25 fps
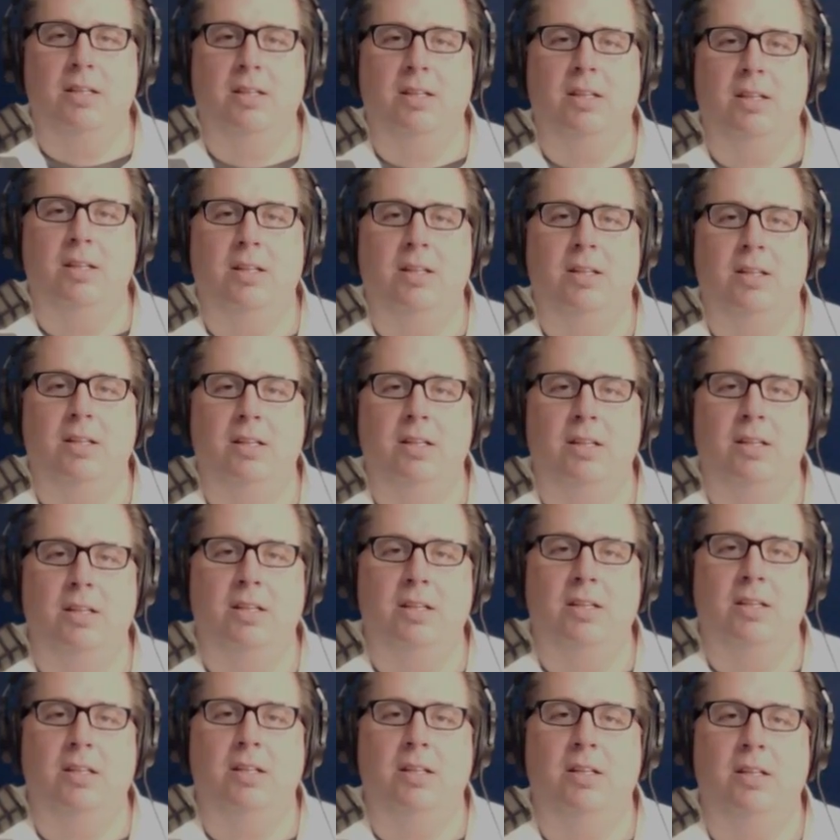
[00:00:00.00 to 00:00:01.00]

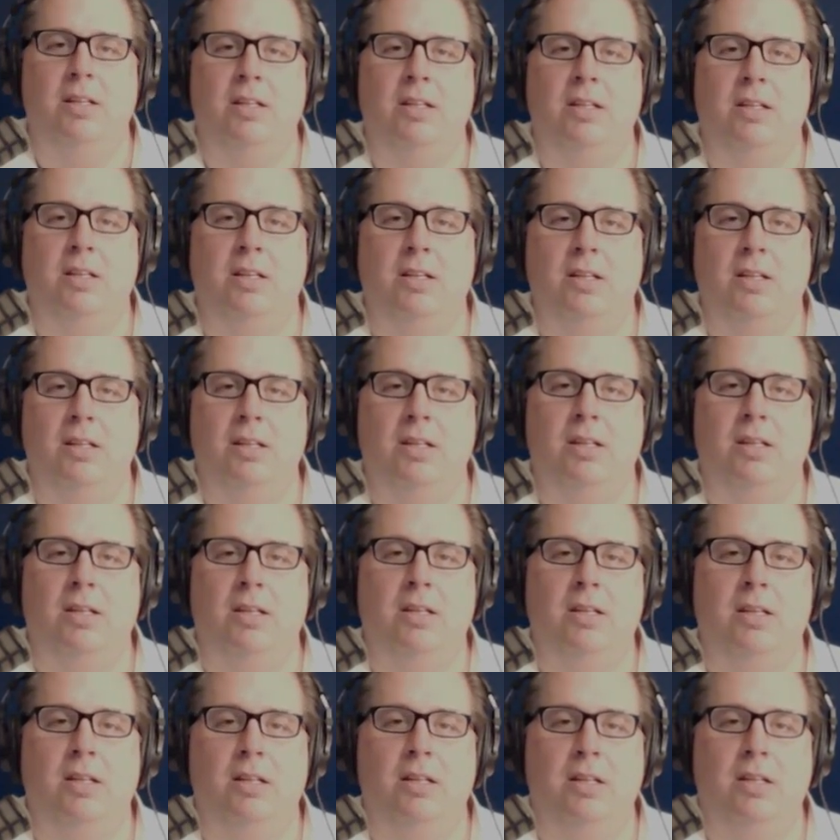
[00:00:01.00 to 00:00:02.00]

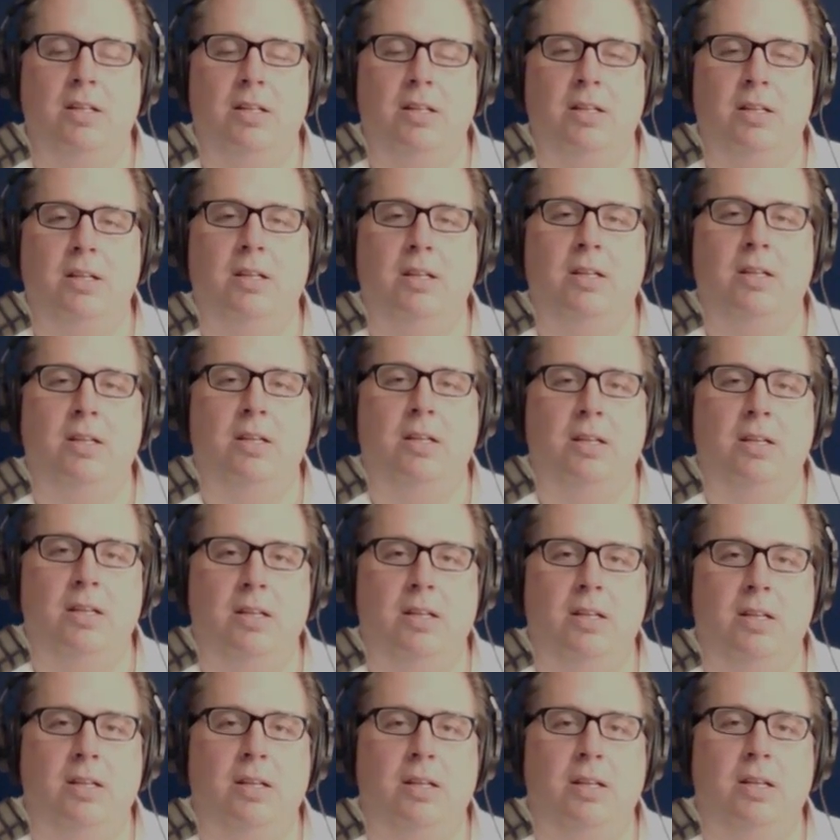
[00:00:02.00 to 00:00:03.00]

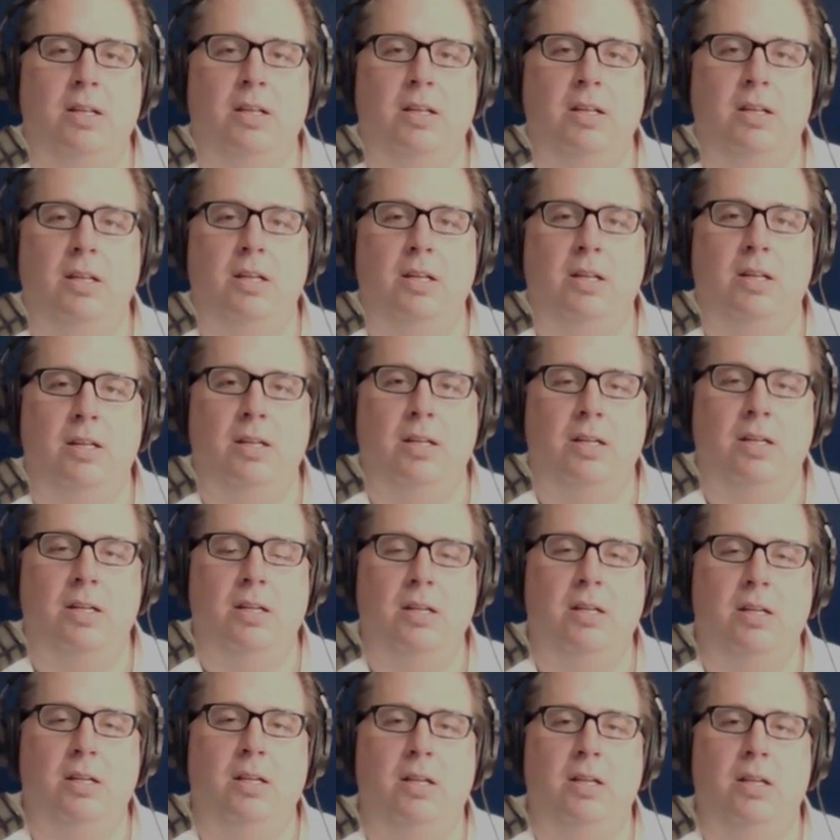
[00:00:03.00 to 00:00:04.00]

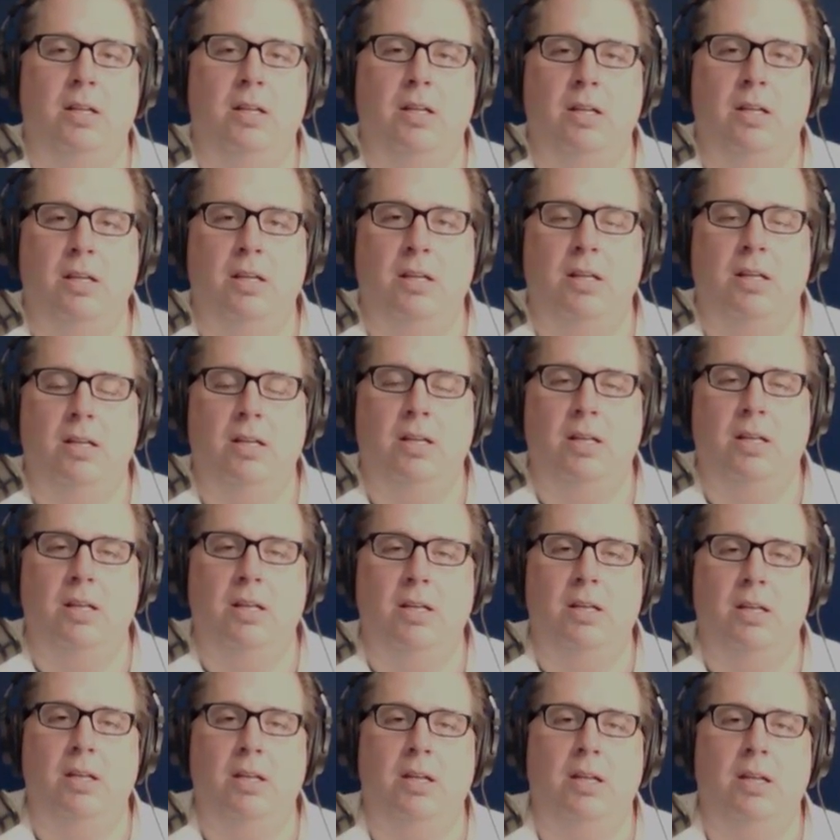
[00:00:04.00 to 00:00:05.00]

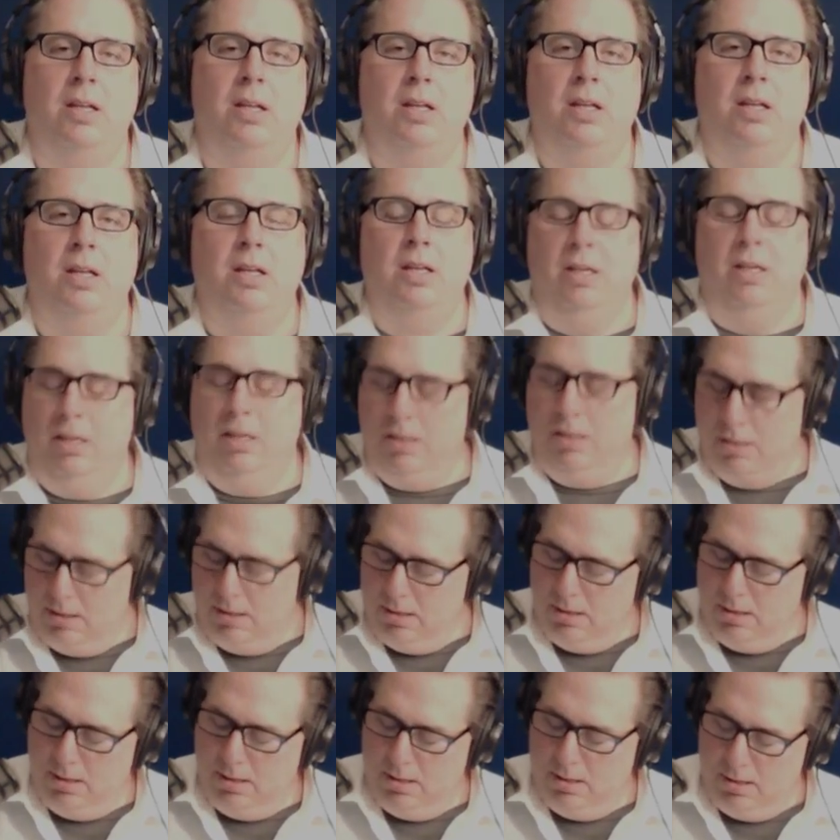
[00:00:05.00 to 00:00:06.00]

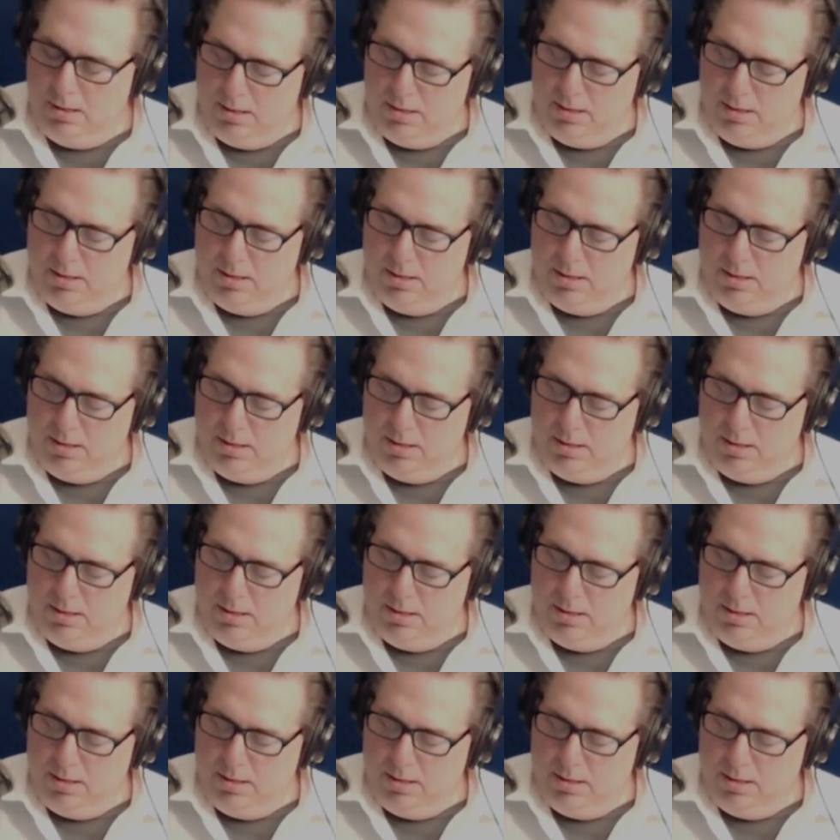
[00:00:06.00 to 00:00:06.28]
(silent)